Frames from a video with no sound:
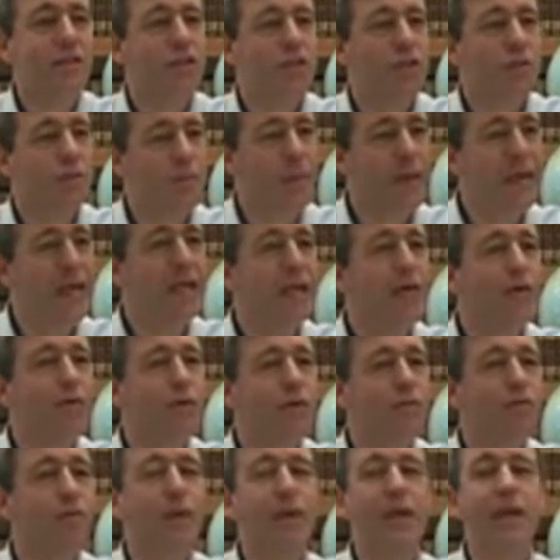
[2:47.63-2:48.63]
To
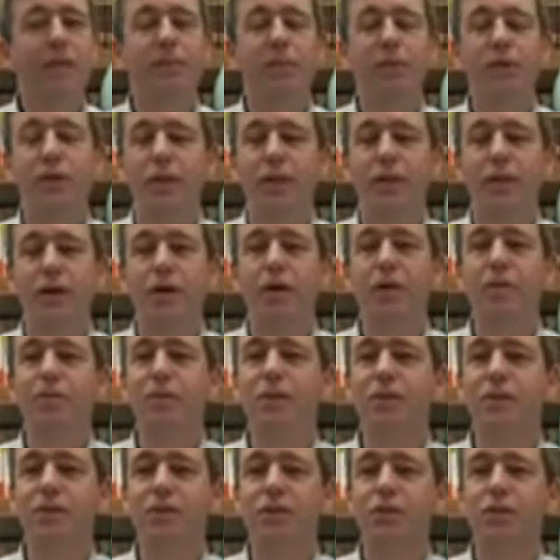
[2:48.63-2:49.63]
speak with people and
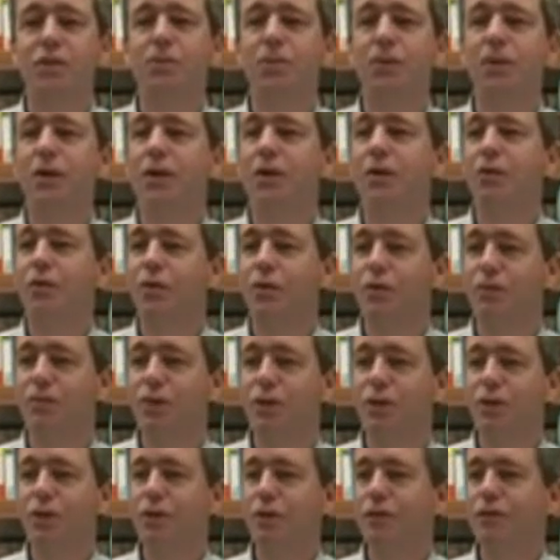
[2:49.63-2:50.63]
hope that the Spirit
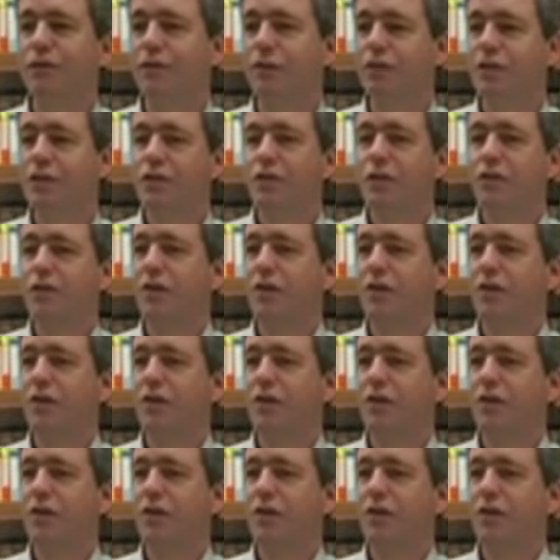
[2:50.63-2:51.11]
will move